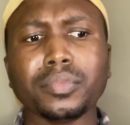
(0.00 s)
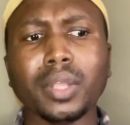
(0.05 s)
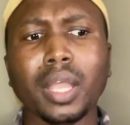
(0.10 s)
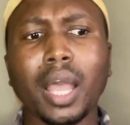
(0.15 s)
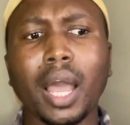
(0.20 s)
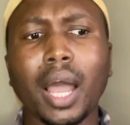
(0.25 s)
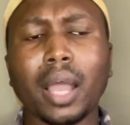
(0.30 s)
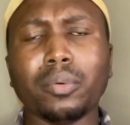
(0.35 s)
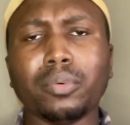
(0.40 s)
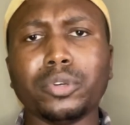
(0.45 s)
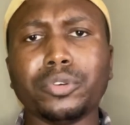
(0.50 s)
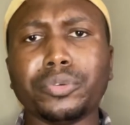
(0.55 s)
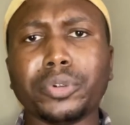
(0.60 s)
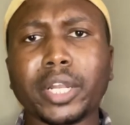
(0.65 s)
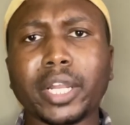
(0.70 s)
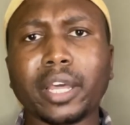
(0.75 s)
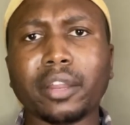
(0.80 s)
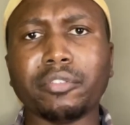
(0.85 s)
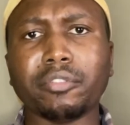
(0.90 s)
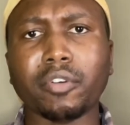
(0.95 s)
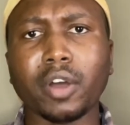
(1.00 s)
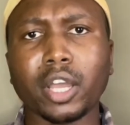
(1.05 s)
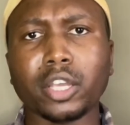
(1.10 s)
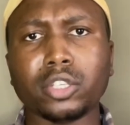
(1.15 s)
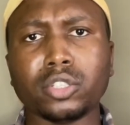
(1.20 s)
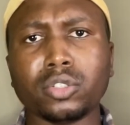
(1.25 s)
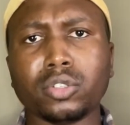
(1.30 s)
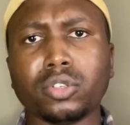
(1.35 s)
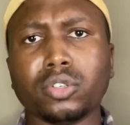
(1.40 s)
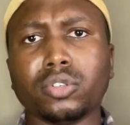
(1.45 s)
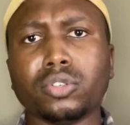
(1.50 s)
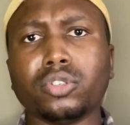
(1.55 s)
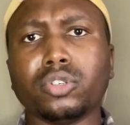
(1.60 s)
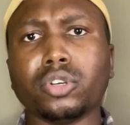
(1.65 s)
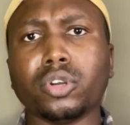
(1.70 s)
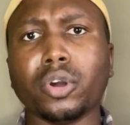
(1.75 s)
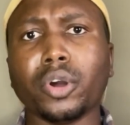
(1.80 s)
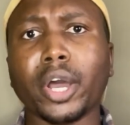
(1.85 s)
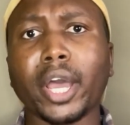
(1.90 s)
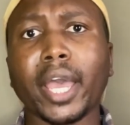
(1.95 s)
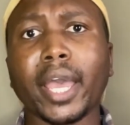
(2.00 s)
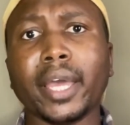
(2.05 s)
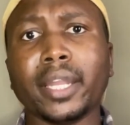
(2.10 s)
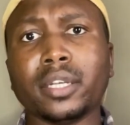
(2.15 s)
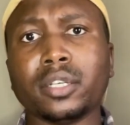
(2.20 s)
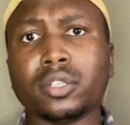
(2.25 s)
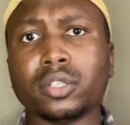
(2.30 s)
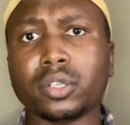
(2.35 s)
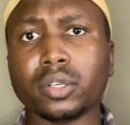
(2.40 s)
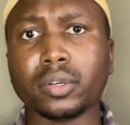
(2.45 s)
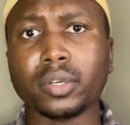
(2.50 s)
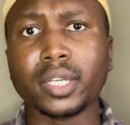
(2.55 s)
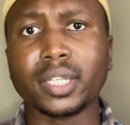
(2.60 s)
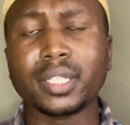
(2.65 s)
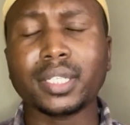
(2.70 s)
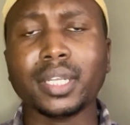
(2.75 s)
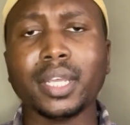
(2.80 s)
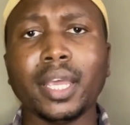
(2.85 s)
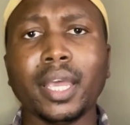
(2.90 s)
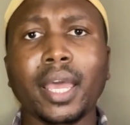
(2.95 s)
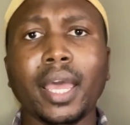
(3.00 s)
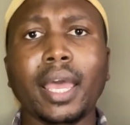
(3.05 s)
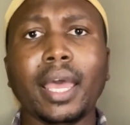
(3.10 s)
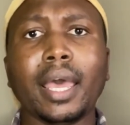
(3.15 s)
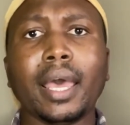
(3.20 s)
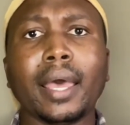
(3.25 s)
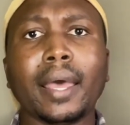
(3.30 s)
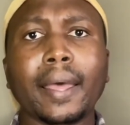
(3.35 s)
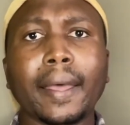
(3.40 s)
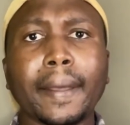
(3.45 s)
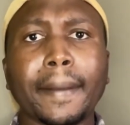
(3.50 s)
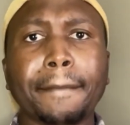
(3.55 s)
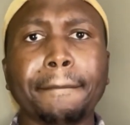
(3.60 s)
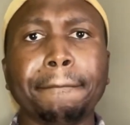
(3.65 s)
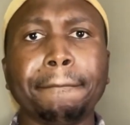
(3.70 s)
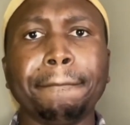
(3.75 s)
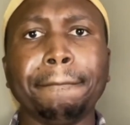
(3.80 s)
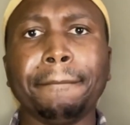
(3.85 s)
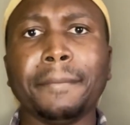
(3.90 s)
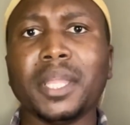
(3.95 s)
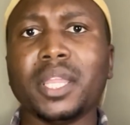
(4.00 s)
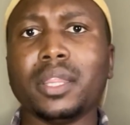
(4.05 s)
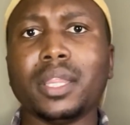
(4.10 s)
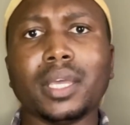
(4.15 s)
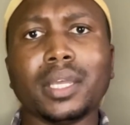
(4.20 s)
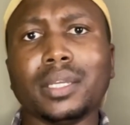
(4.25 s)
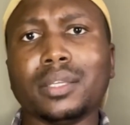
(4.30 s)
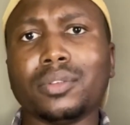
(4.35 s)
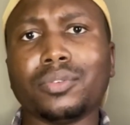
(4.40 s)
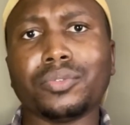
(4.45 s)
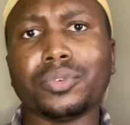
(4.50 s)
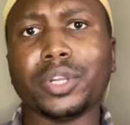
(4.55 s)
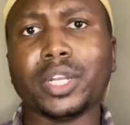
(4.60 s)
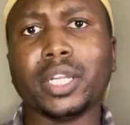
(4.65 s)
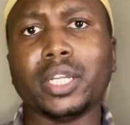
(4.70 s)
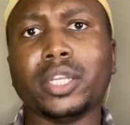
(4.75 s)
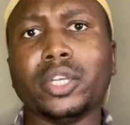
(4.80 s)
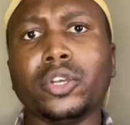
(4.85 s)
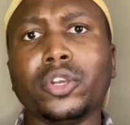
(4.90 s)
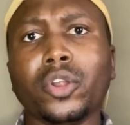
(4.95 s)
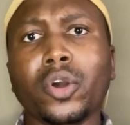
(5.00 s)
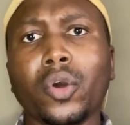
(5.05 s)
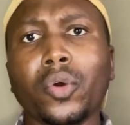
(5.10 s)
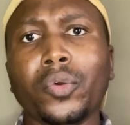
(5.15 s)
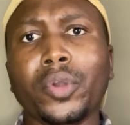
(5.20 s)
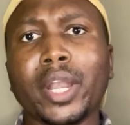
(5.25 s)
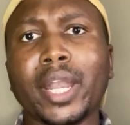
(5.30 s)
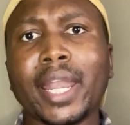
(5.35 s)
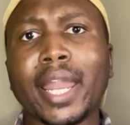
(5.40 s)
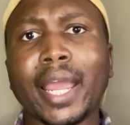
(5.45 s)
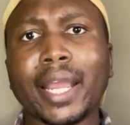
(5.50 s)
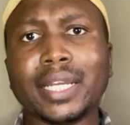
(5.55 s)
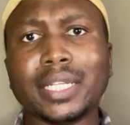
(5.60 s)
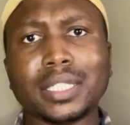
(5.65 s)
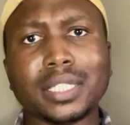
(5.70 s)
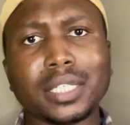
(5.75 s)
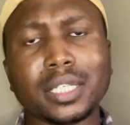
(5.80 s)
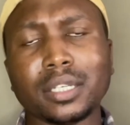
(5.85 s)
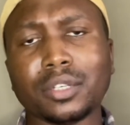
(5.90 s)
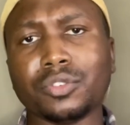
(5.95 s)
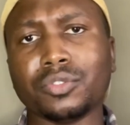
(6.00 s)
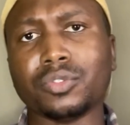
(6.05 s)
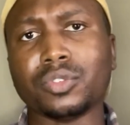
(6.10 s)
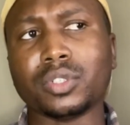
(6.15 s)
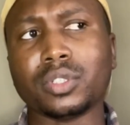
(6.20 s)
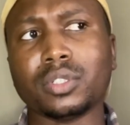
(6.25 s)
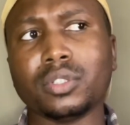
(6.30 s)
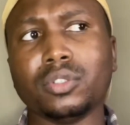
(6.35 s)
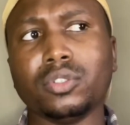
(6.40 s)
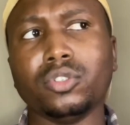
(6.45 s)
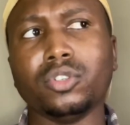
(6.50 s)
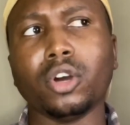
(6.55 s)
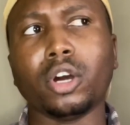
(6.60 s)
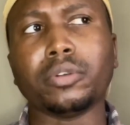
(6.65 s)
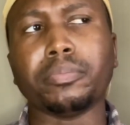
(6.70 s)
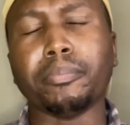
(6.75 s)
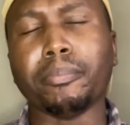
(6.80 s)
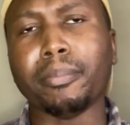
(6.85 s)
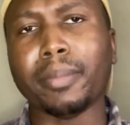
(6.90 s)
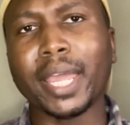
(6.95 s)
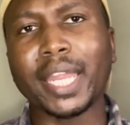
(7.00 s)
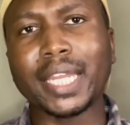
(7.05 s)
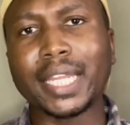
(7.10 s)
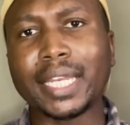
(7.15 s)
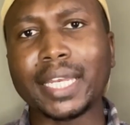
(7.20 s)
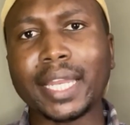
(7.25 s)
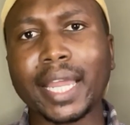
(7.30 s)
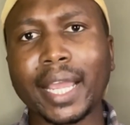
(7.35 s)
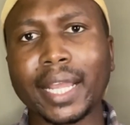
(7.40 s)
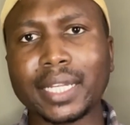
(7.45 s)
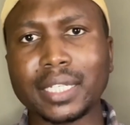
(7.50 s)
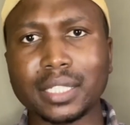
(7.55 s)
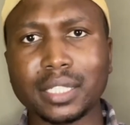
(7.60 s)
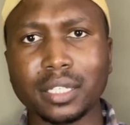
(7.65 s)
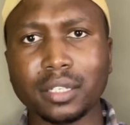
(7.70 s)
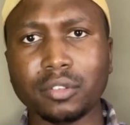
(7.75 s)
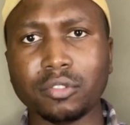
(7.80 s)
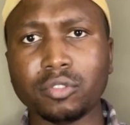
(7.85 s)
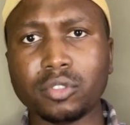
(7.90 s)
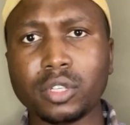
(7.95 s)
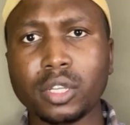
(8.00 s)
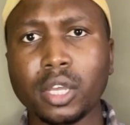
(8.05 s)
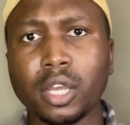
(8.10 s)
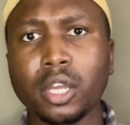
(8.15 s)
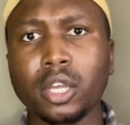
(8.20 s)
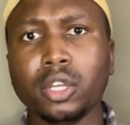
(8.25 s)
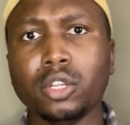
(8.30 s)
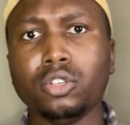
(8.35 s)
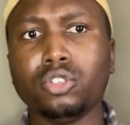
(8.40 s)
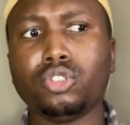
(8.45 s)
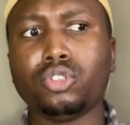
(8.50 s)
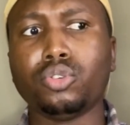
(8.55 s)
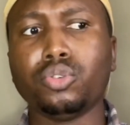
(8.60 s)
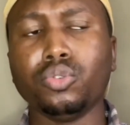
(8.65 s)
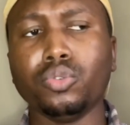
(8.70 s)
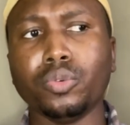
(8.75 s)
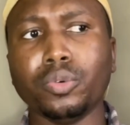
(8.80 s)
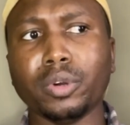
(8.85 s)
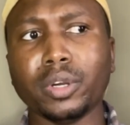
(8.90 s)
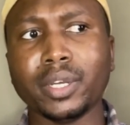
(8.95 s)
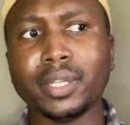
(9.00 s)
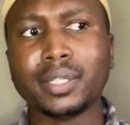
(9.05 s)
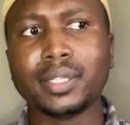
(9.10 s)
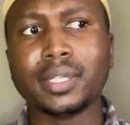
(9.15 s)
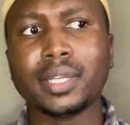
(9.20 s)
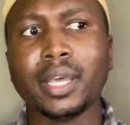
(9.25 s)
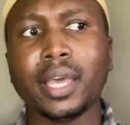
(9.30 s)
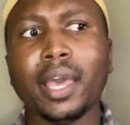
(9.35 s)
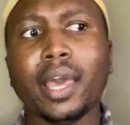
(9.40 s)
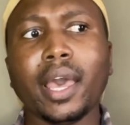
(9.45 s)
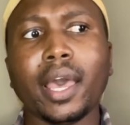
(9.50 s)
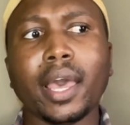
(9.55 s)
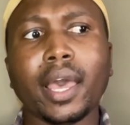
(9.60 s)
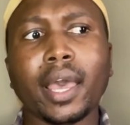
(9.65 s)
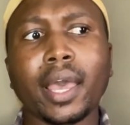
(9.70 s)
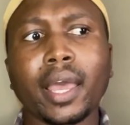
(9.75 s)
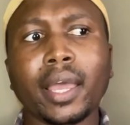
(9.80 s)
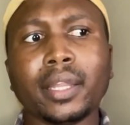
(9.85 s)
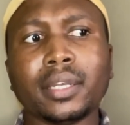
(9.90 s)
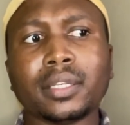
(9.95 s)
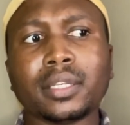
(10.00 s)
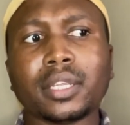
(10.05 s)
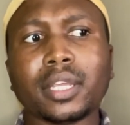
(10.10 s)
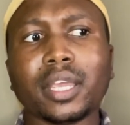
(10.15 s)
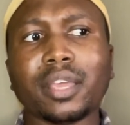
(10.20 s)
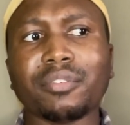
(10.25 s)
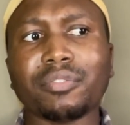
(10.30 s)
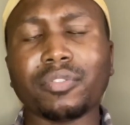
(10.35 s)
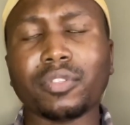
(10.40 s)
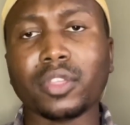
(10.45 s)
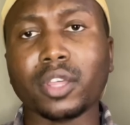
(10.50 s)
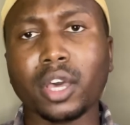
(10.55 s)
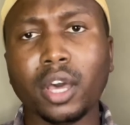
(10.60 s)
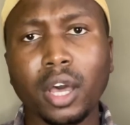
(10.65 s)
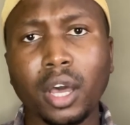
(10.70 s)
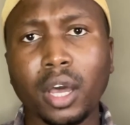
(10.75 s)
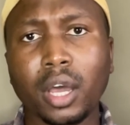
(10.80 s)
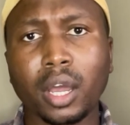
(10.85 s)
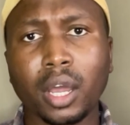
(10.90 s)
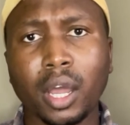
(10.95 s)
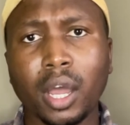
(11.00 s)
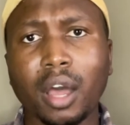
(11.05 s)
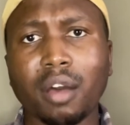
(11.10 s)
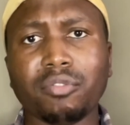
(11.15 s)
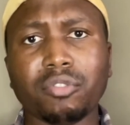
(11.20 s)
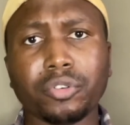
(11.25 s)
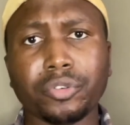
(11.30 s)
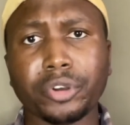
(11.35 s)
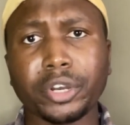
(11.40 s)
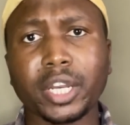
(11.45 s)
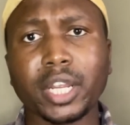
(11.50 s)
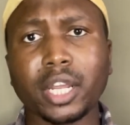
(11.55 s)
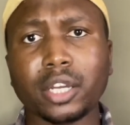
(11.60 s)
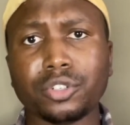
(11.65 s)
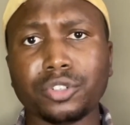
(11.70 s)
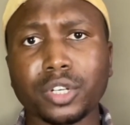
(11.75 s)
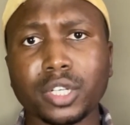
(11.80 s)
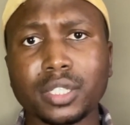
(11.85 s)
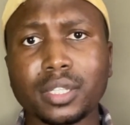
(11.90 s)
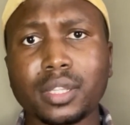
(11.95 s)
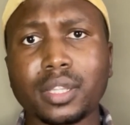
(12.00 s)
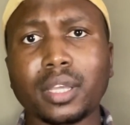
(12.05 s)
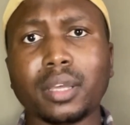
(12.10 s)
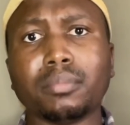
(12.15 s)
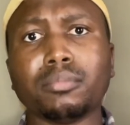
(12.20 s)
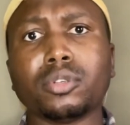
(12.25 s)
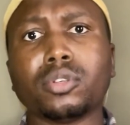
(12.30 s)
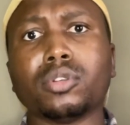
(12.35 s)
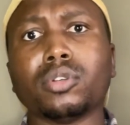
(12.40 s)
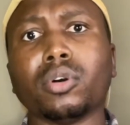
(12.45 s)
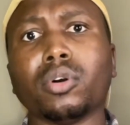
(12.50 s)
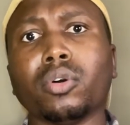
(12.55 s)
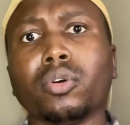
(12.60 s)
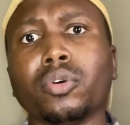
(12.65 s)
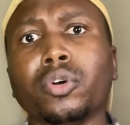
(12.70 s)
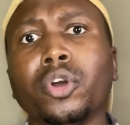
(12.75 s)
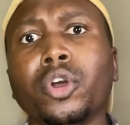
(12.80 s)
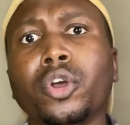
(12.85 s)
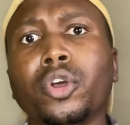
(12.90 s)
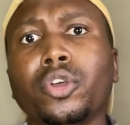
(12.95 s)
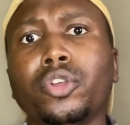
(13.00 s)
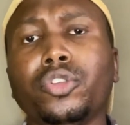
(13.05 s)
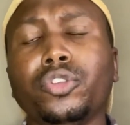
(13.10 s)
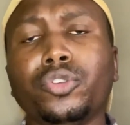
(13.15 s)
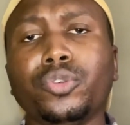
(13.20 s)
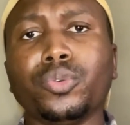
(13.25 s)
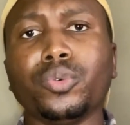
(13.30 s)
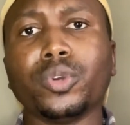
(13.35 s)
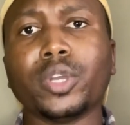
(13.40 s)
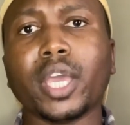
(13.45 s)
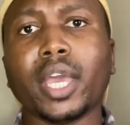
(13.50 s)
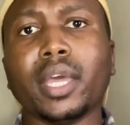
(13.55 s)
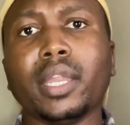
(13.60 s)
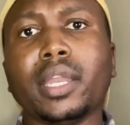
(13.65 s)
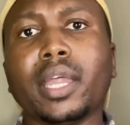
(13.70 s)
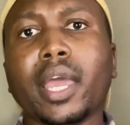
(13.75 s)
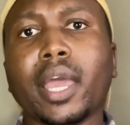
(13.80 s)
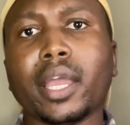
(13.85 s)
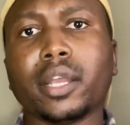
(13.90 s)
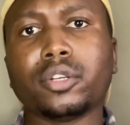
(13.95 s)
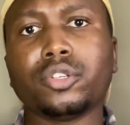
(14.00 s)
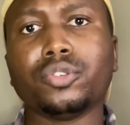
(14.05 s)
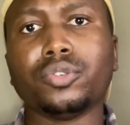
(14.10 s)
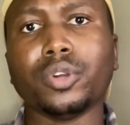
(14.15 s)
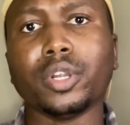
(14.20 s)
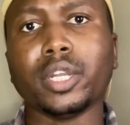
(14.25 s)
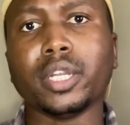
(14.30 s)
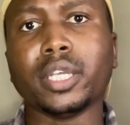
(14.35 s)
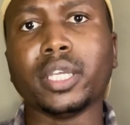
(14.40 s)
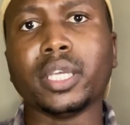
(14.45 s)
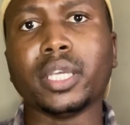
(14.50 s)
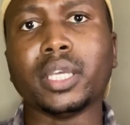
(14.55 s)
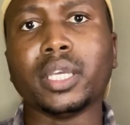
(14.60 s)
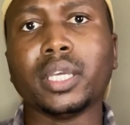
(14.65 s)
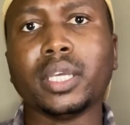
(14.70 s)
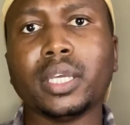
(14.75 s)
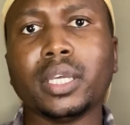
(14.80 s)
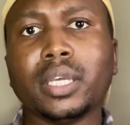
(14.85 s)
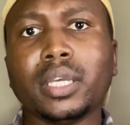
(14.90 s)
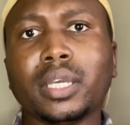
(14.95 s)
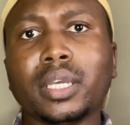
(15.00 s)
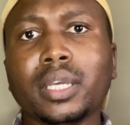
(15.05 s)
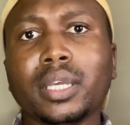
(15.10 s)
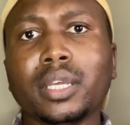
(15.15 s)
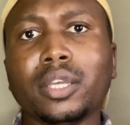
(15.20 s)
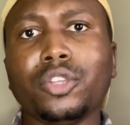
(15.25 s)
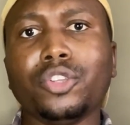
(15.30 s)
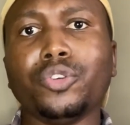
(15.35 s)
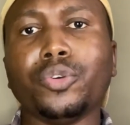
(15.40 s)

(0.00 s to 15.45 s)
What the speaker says: advise you to go ahead and do it. There is really no negatives, not many negatives to it, and if there are, I've already addressed them, so you can actually, you